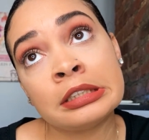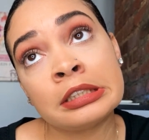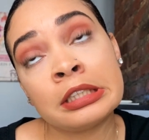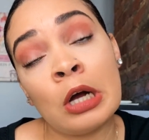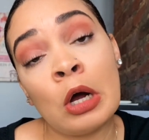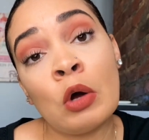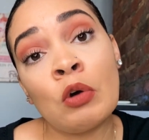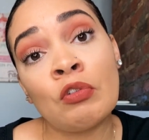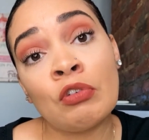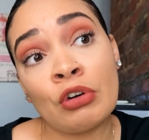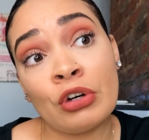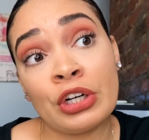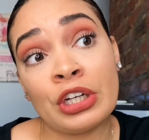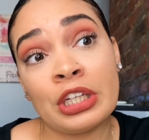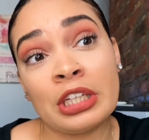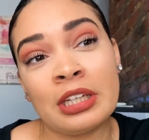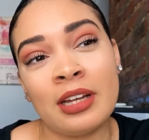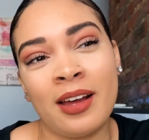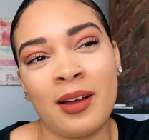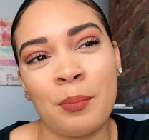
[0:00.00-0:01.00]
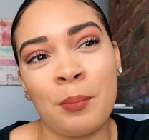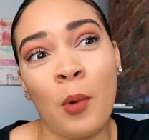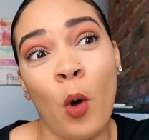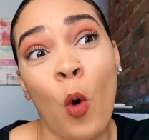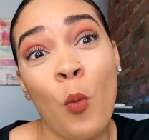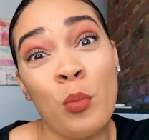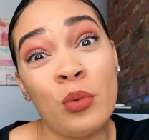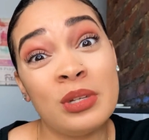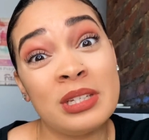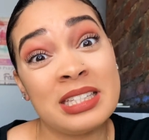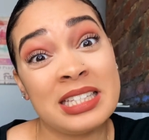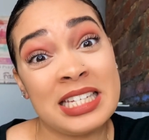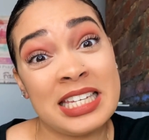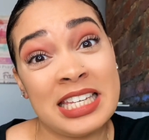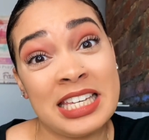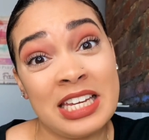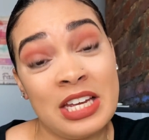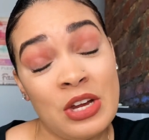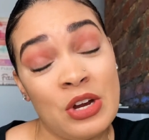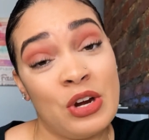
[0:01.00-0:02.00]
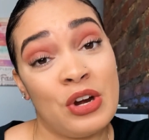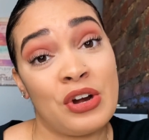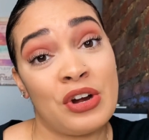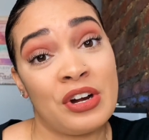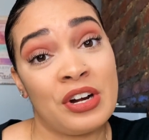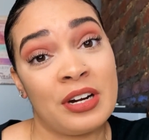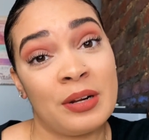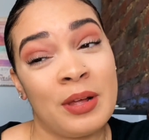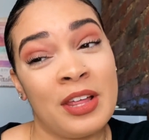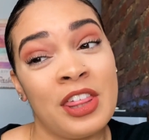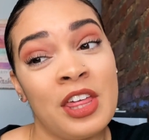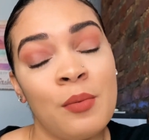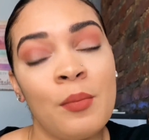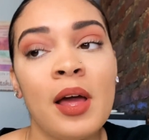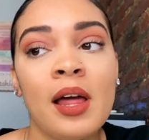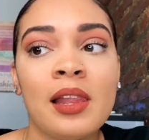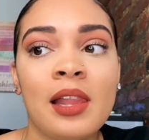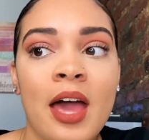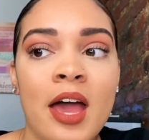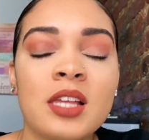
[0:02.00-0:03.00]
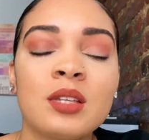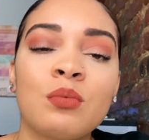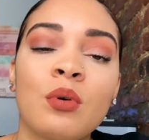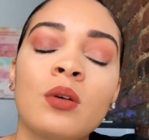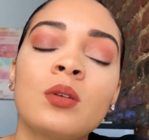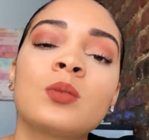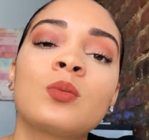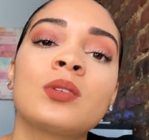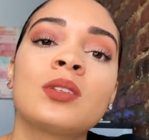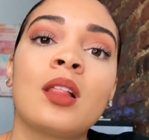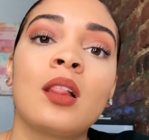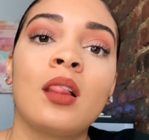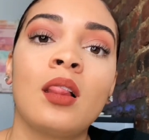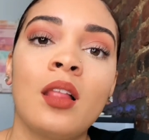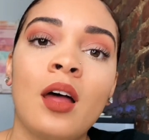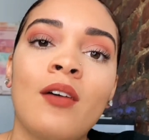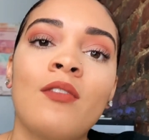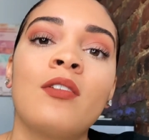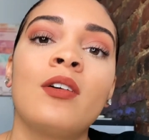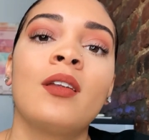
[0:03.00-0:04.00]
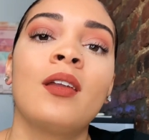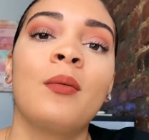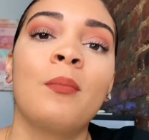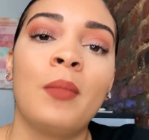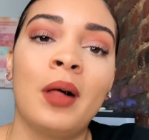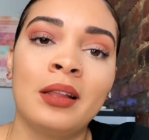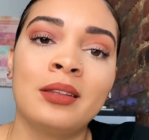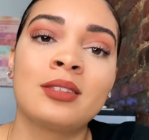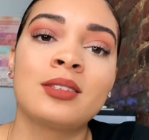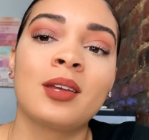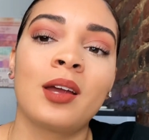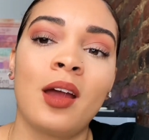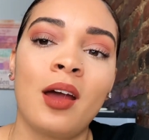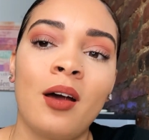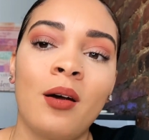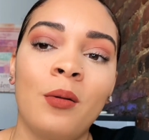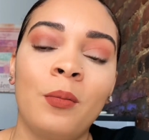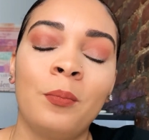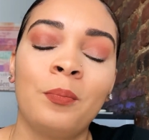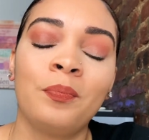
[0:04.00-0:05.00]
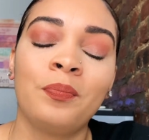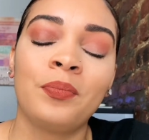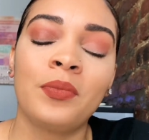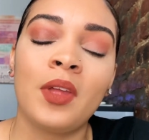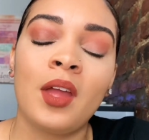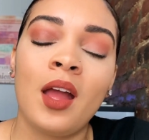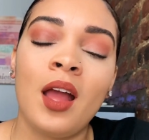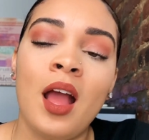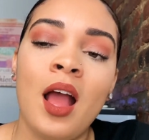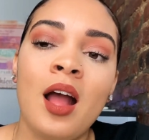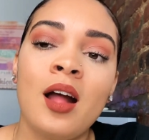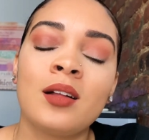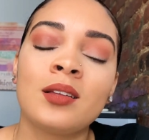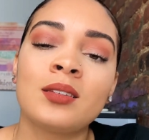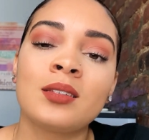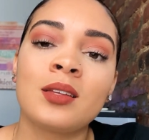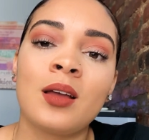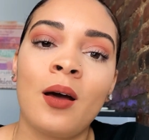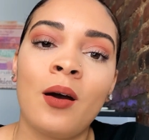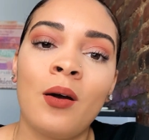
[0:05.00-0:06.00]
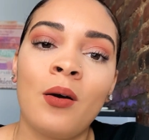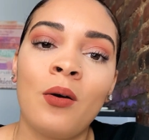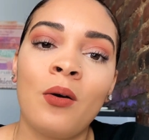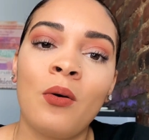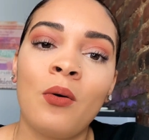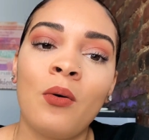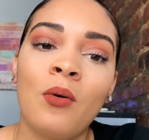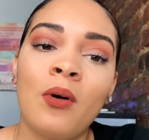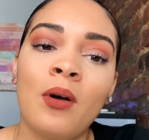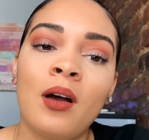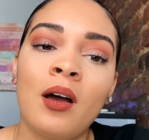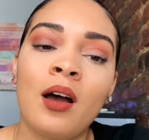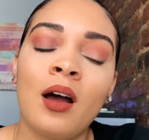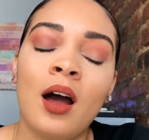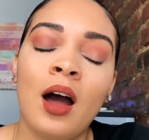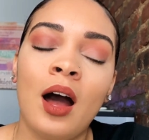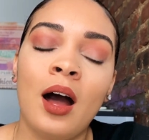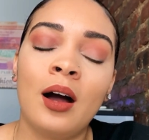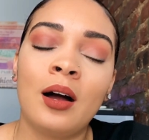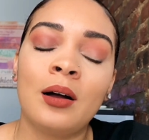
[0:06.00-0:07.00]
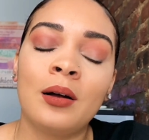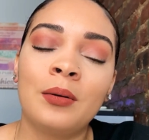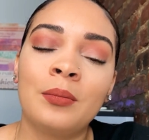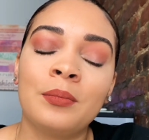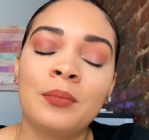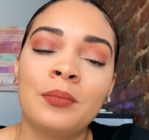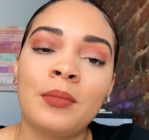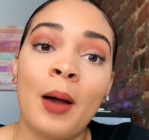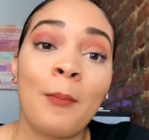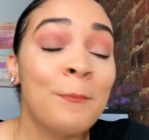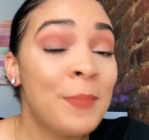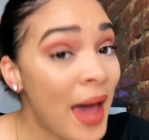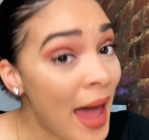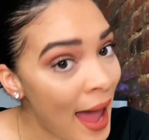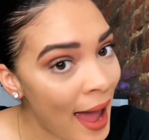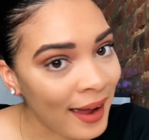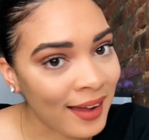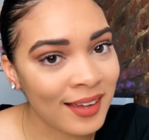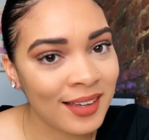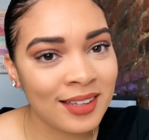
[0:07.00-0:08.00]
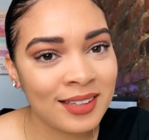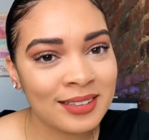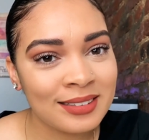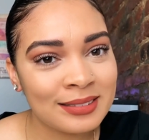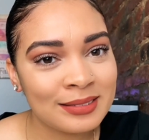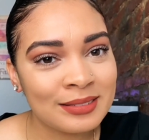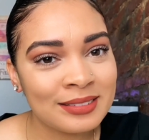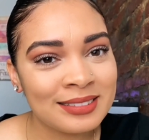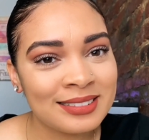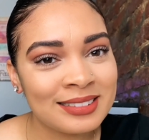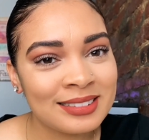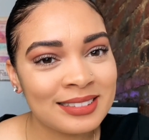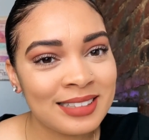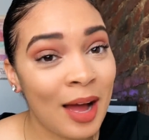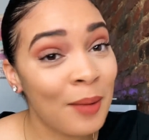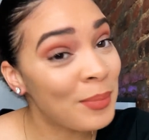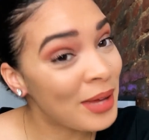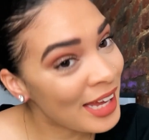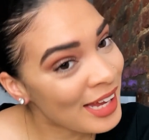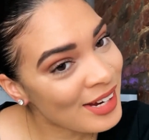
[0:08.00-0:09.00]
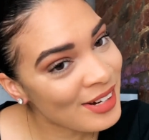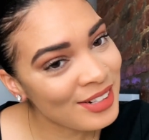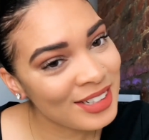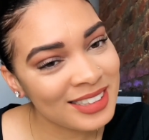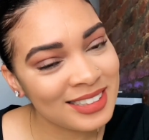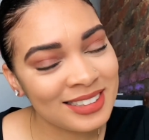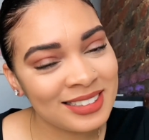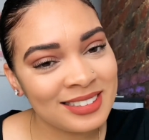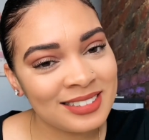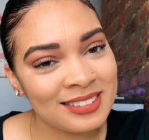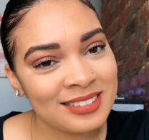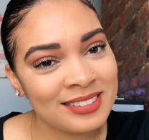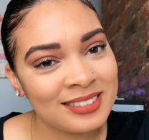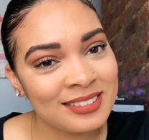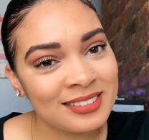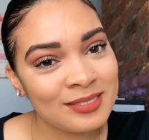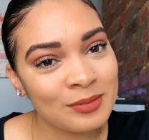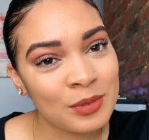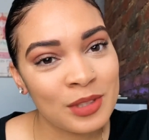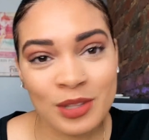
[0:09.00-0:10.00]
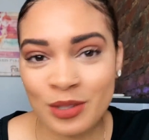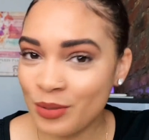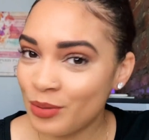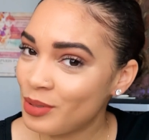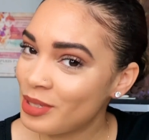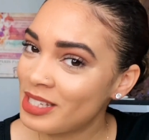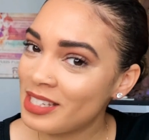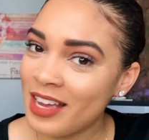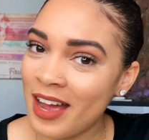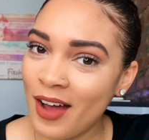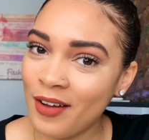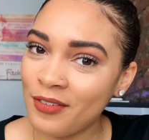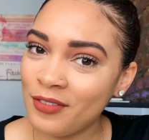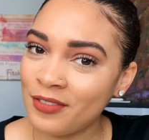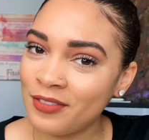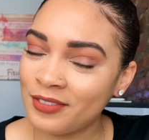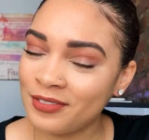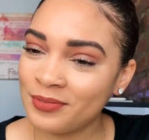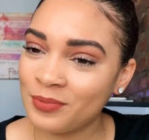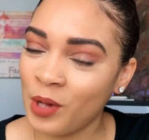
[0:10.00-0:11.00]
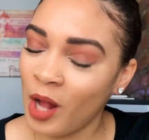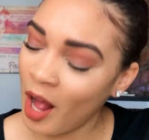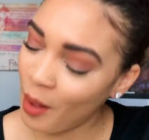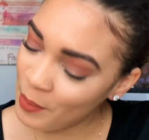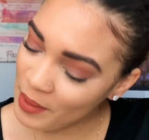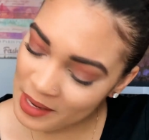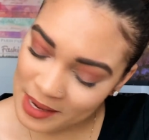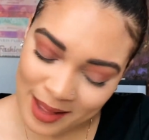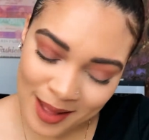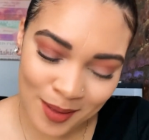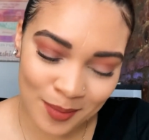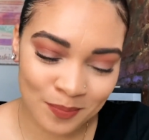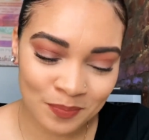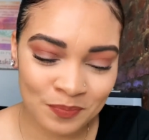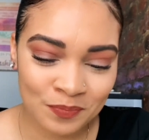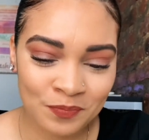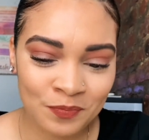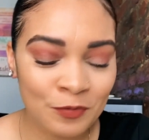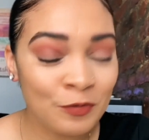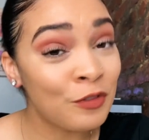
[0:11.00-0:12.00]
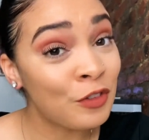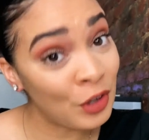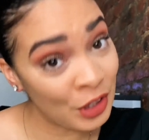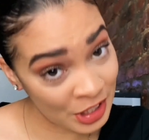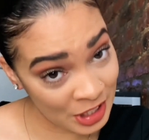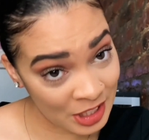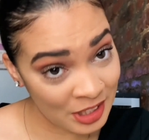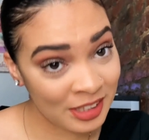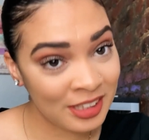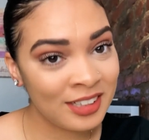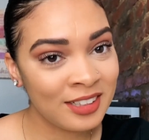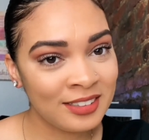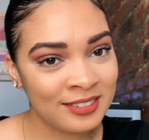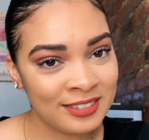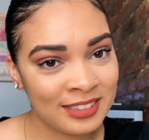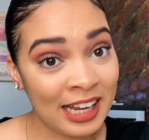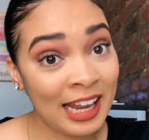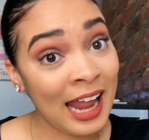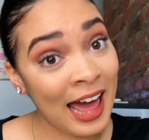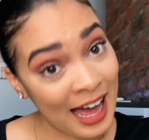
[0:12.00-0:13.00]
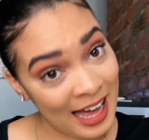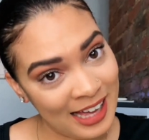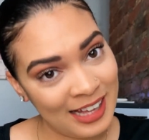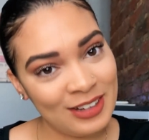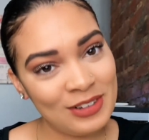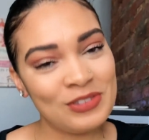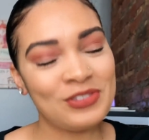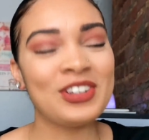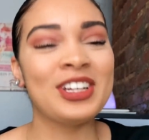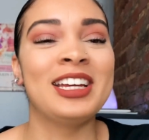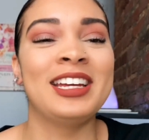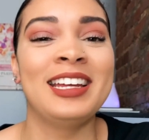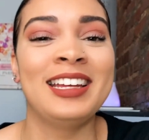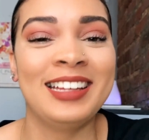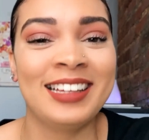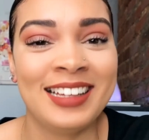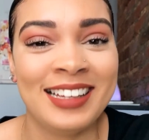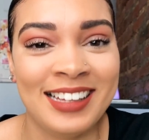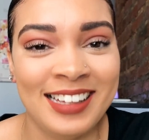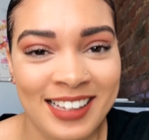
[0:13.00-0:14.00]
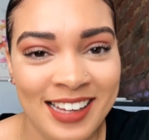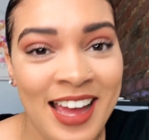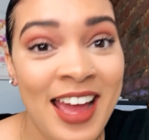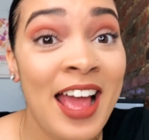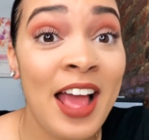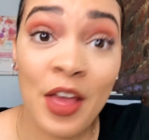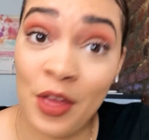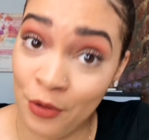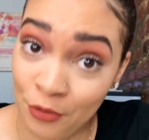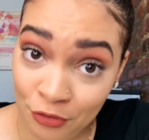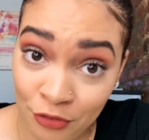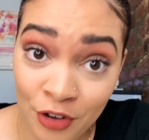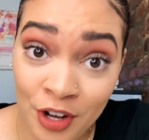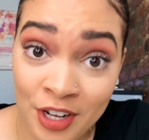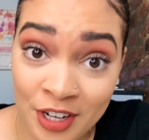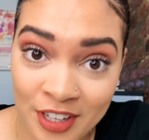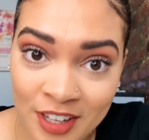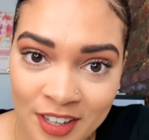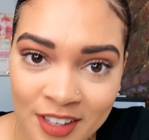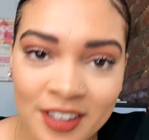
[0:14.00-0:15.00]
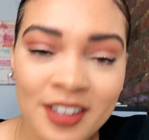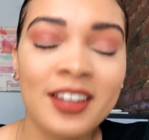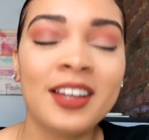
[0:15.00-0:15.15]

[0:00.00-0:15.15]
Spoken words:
over like almost a year. I think my last post was 11 months ago. So I'm back. I'm here with new stuff coming up for you live in front of you.